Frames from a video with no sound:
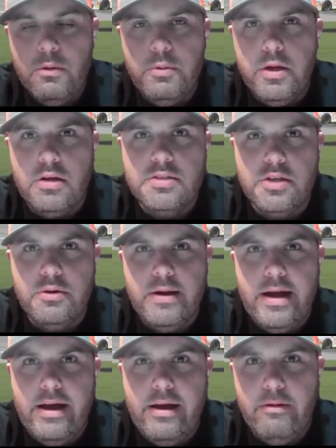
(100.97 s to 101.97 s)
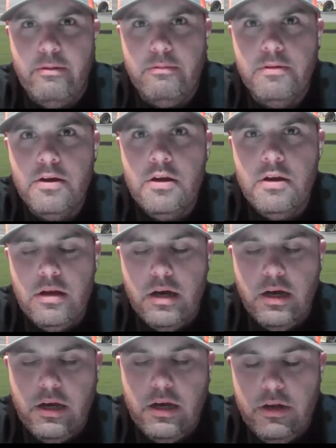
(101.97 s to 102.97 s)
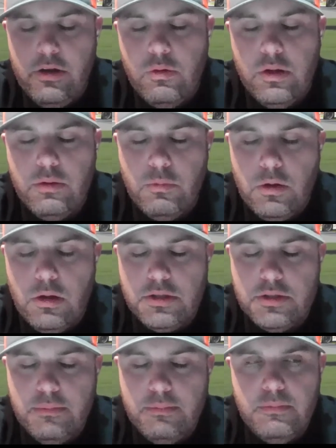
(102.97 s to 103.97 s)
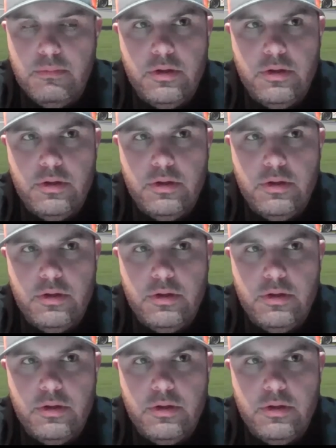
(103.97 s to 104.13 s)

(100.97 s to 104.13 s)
we also have Nolan Waldrop,